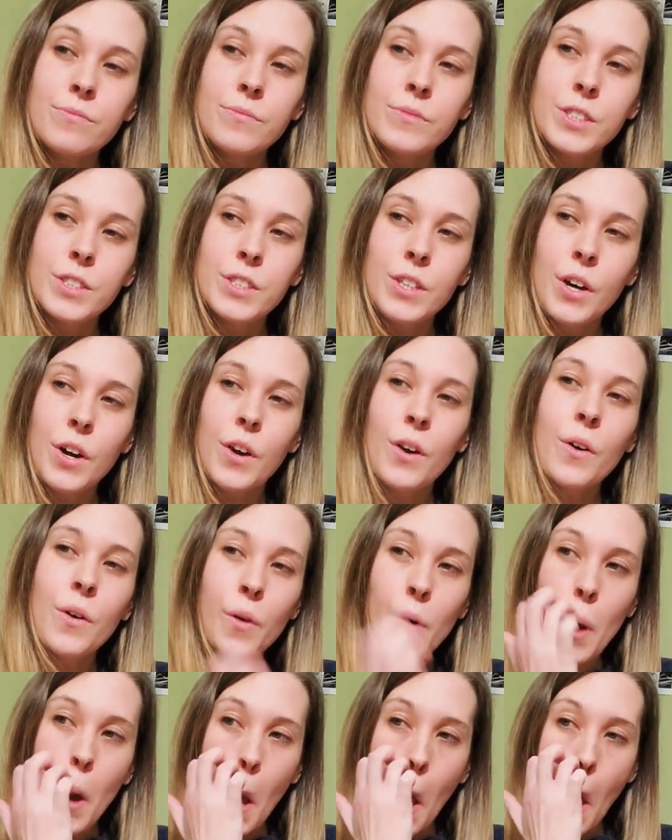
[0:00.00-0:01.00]

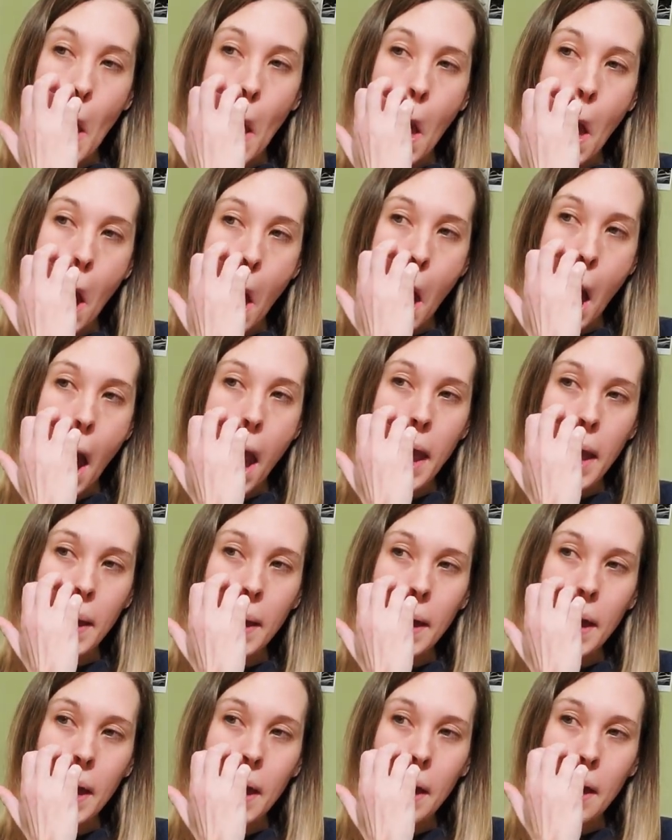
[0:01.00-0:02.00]
So I
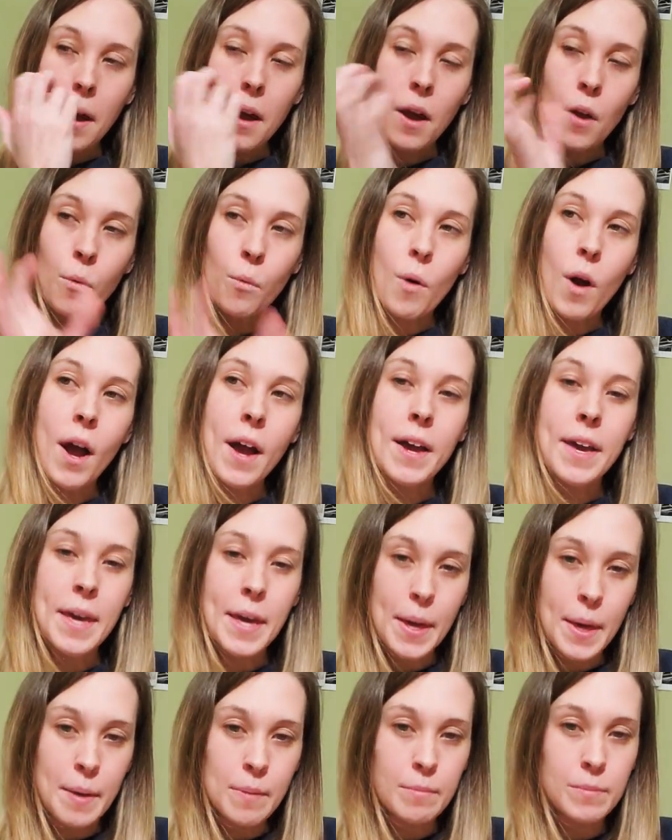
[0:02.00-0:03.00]
want
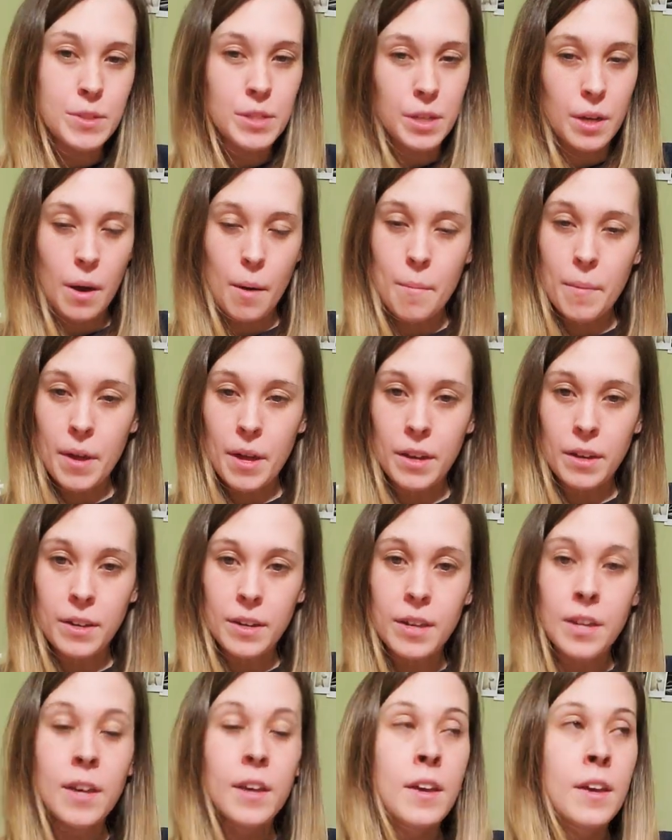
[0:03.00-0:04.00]
him to come in
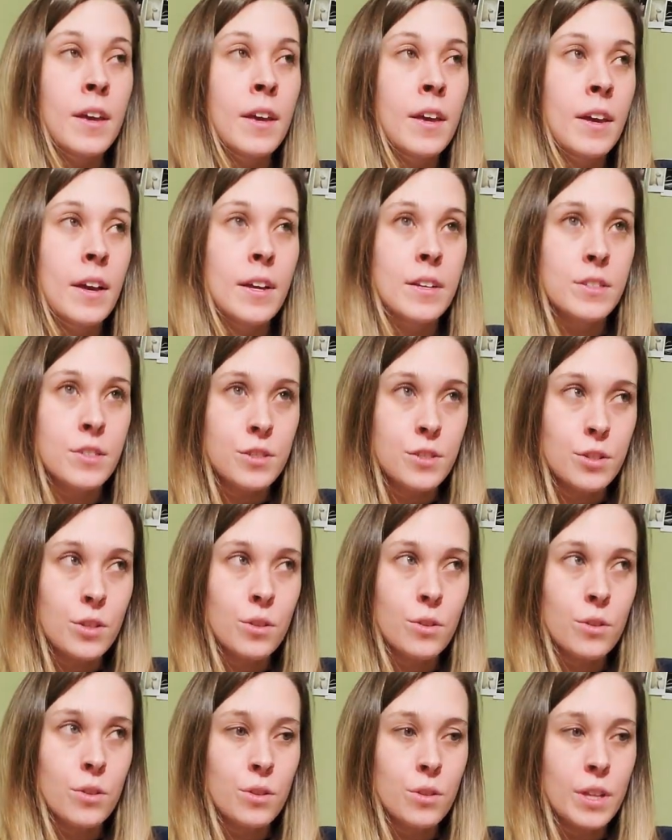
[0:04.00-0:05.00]
and
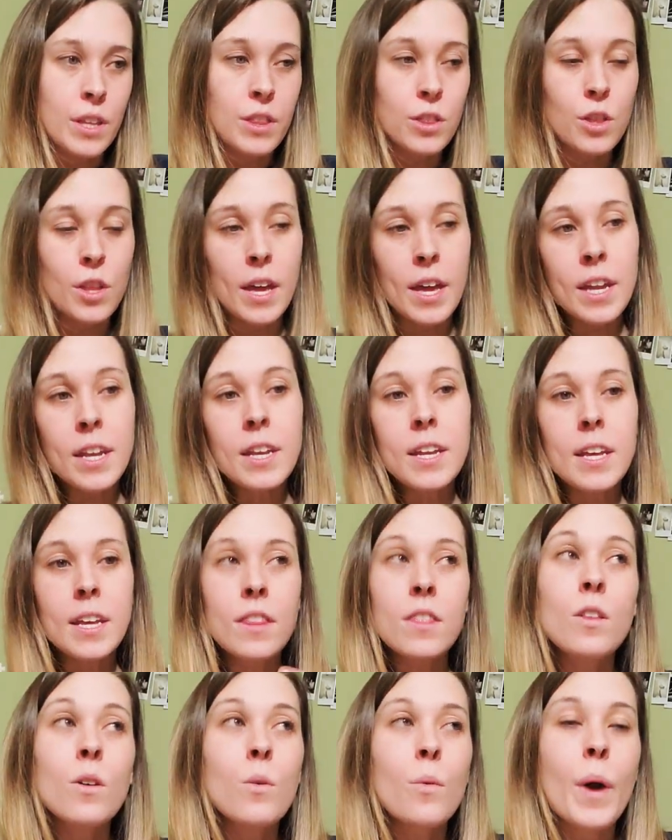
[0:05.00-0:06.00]
so
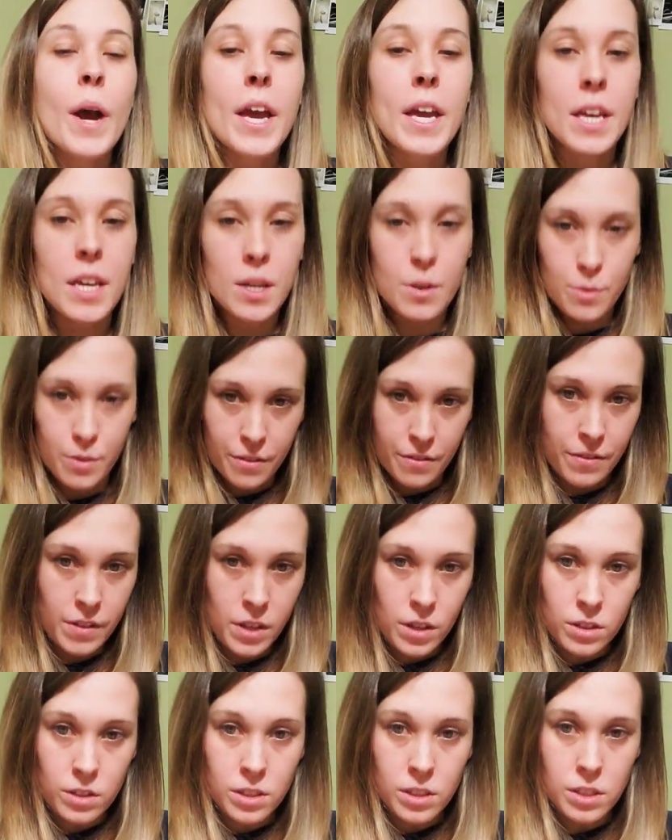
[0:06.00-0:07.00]
in the way he
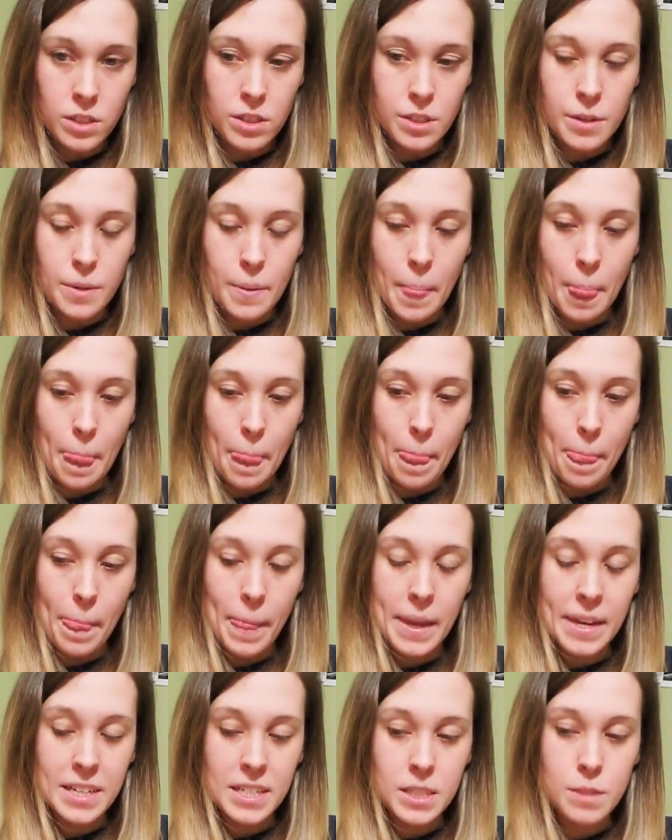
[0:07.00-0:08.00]
reveals
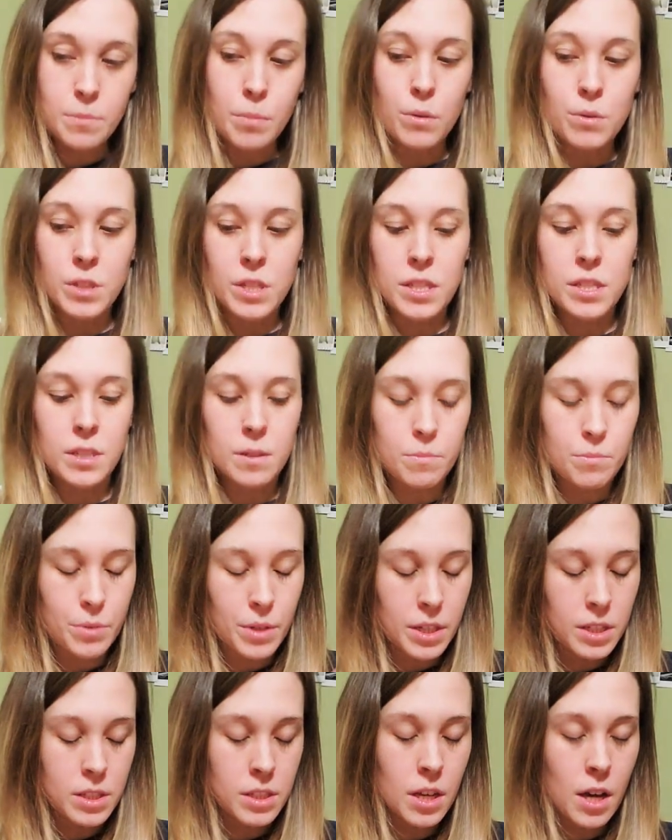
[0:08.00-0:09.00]
and exposes and
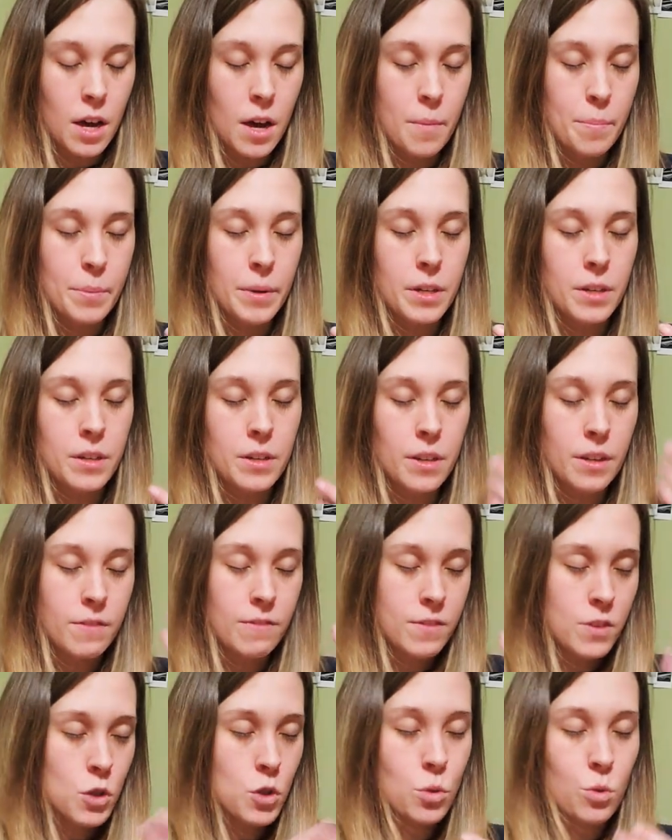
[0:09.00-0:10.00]
brings up and
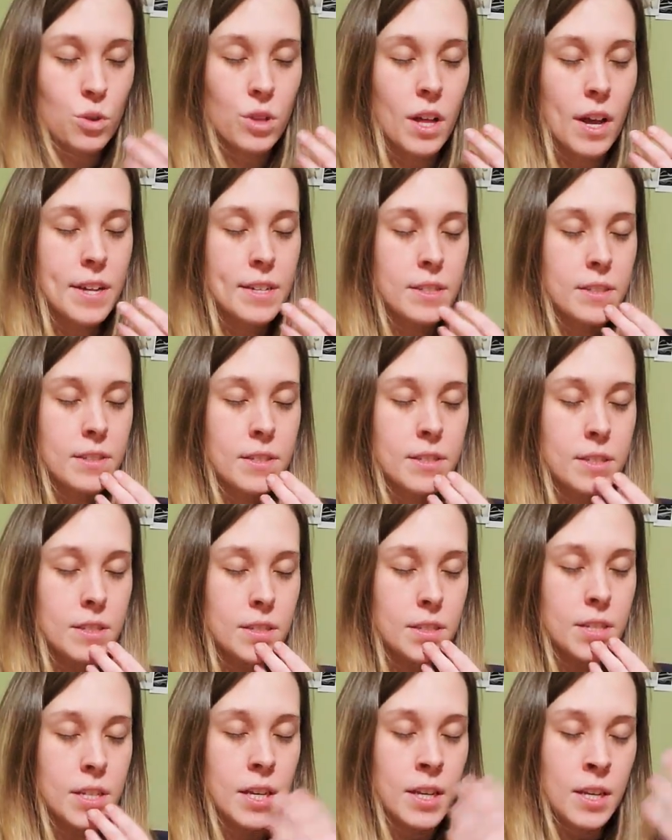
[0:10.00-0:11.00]
visualizes
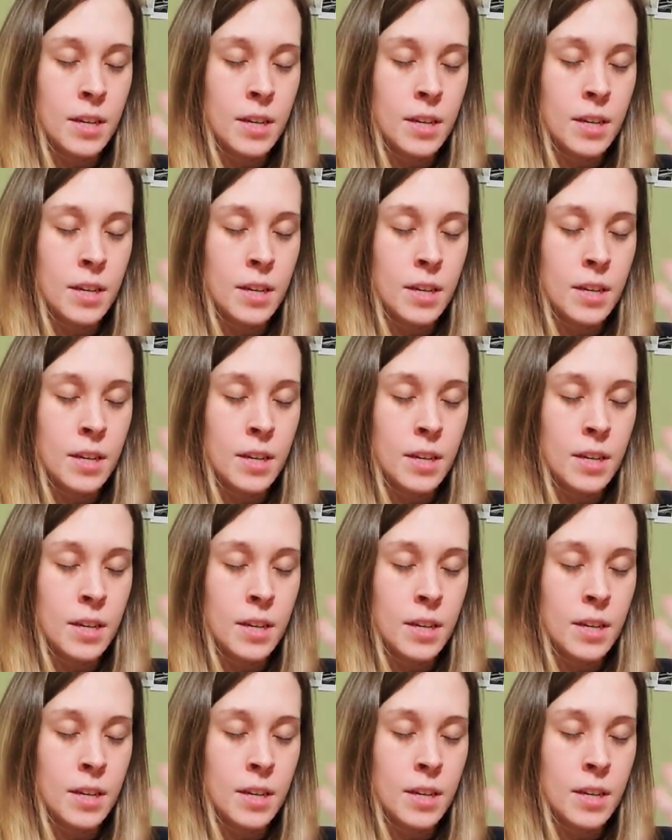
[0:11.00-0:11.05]
and